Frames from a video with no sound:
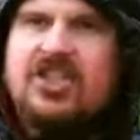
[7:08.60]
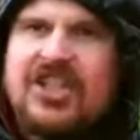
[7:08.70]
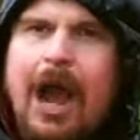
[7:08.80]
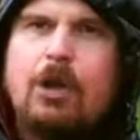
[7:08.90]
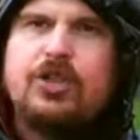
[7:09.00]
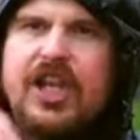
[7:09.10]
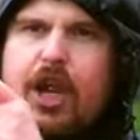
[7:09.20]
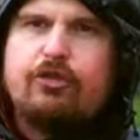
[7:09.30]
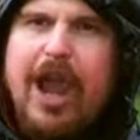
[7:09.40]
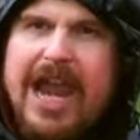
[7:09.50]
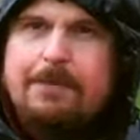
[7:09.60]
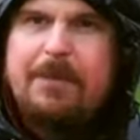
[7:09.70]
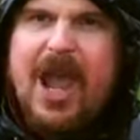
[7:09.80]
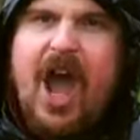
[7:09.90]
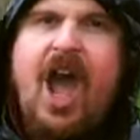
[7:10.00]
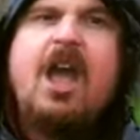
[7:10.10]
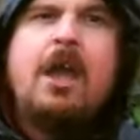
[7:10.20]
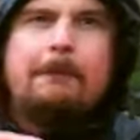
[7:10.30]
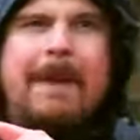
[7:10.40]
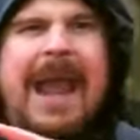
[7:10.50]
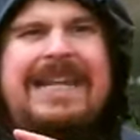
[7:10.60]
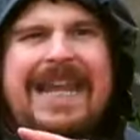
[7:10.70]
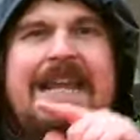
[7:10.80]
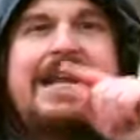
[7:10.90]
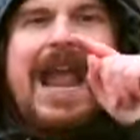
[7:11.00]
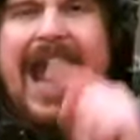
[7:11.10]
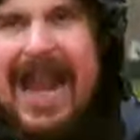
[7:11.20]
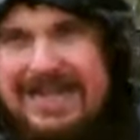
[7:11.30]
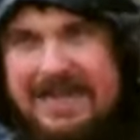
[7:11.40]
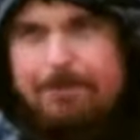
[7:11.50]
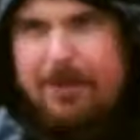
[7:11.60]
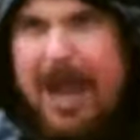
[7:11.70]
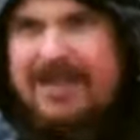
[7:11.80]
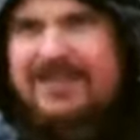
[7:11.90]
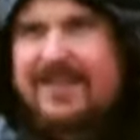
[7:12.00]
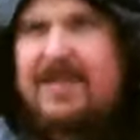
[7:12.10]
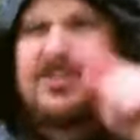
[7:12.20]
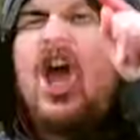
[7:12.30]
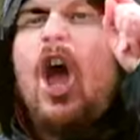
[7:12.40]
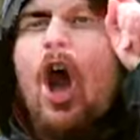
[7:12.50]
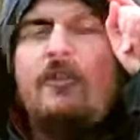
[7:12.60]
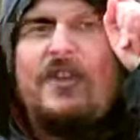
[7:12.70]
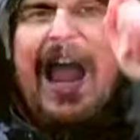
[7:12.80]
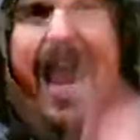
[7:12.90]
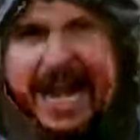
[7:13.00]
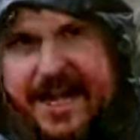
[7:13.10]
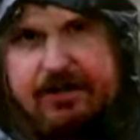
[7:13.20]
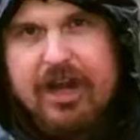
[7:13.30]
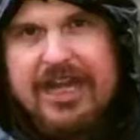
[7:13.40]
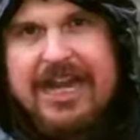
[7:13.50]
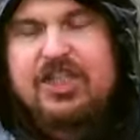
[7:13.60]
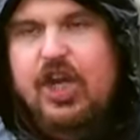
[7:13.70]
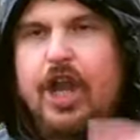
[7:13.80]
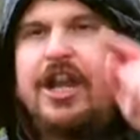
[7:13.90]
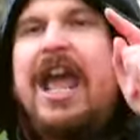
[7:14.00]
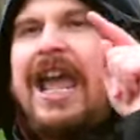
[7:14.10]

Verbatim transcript: Saudi Arabia making any practice of any religion